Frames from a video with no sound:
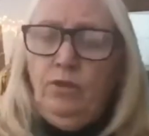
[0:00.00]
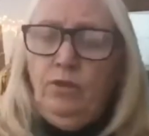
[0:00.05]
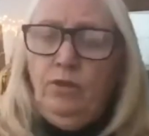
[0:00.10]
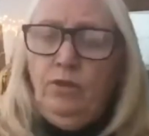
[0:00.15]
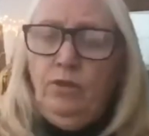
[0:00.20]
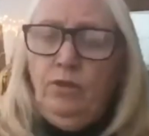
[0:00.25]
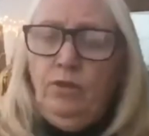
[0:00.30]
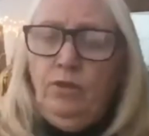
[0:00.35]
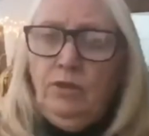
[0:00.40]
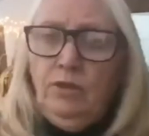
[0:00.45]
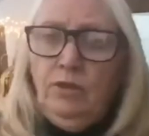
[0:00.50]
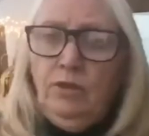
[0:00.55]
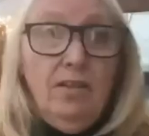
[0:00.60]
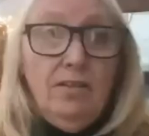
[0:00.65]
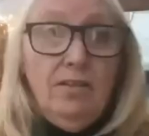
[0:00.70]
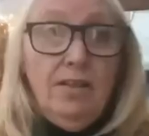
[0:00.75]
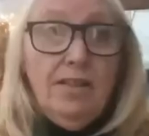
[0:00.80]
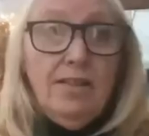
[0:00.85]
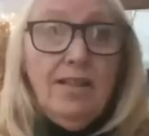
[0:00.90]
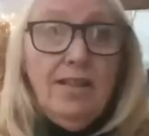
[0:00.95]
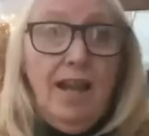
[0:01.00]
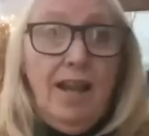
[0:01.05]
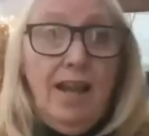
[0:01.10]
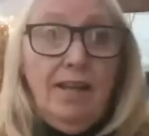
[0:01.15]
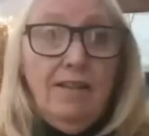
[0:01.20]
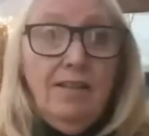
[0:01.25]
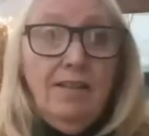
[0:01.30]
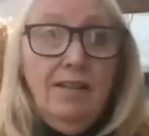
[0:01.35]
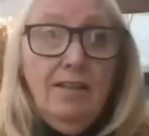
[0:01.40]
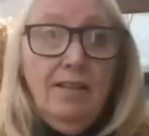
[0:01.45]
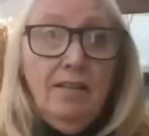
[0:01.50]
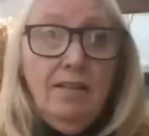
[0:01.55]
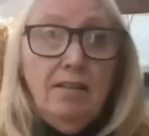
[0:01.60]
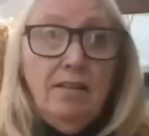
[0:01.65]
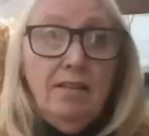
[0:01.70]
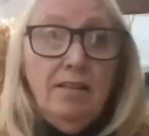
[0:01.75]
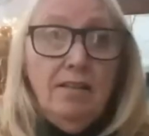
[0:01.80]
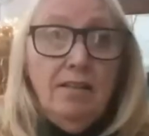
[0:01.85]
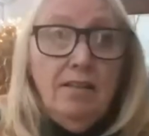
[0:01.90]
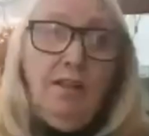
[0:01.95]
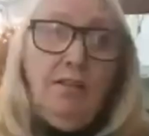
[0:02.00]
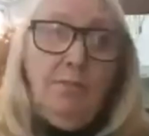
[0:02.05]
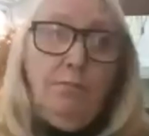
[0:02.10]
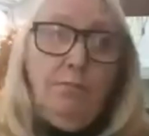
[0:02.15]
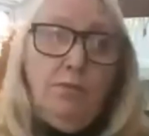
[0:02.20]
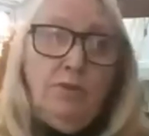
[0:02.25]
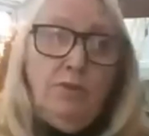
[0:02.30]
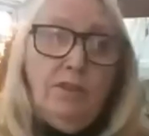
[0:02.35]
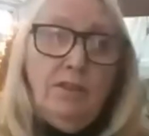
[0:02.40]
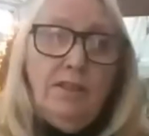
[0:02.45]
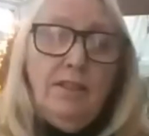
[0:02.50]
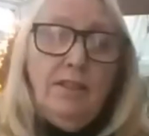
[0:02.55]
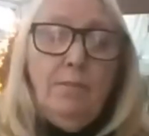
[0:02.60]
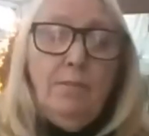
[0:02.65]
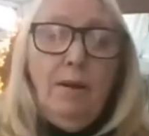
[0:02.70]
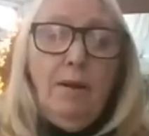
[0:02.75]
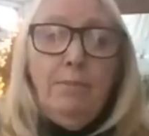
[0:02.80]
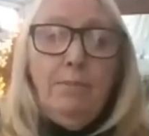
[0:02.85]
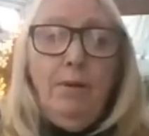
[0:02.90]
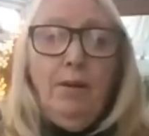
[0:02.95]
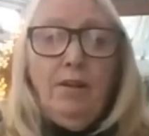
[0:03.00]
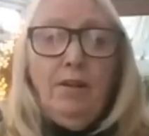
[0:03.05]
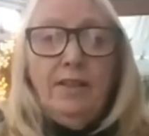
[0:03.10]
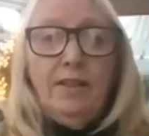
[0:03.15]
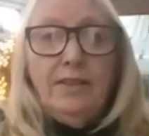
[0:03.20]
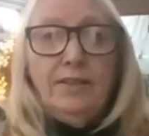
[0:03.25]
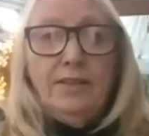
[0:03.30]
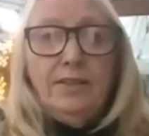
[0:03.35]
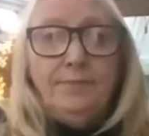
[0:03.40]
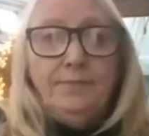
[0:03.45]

and didn't understand it, and put it in my pocket.